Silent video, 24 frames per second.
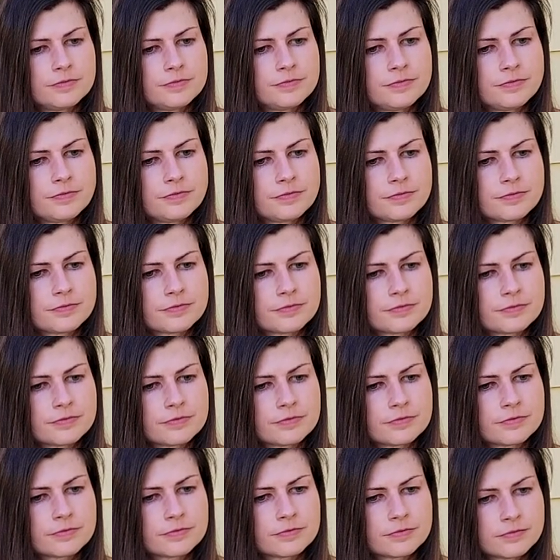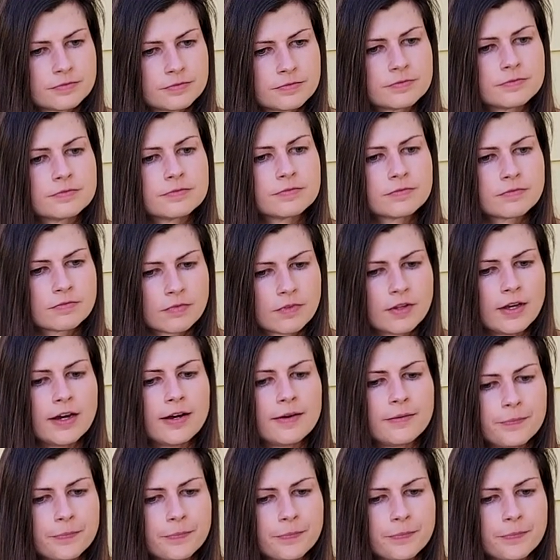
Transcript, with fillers: runny, but it's really good. Yeah.